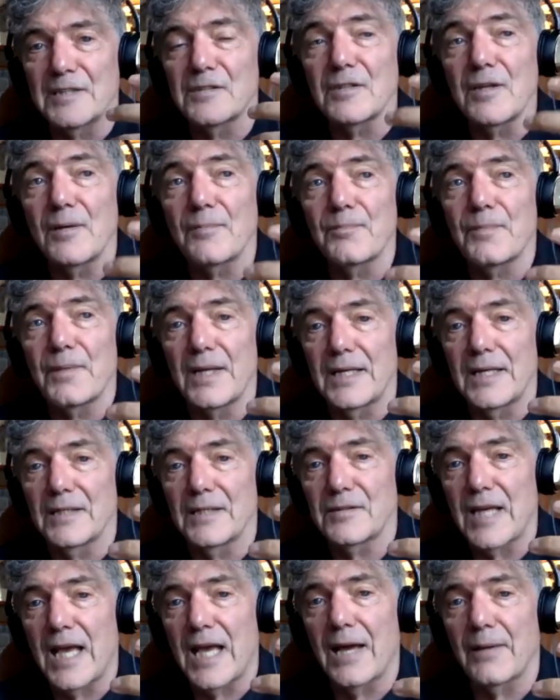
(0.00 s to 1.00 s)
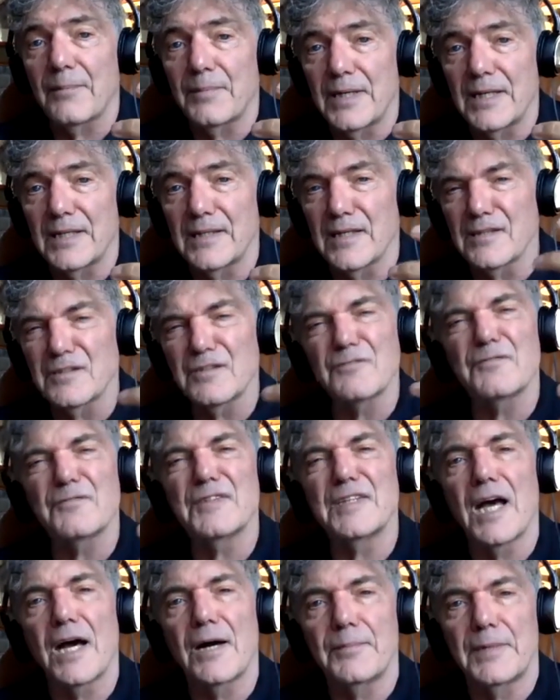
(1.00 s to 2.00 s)
Something is happening. There's a
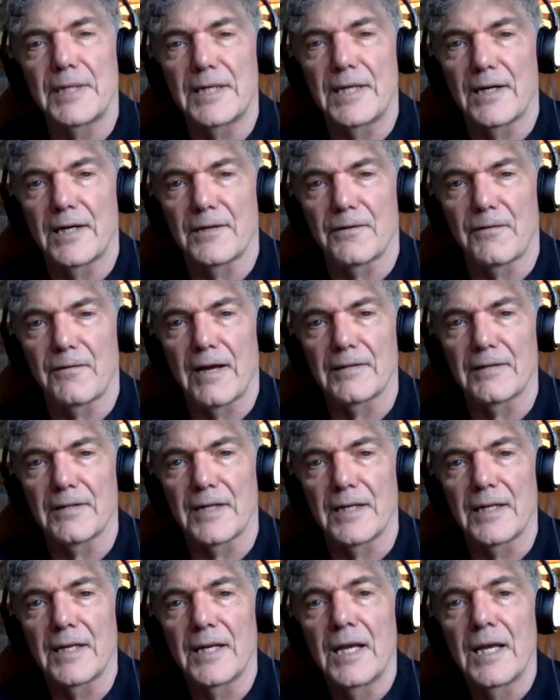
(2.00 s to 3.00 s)
phenomenon around it.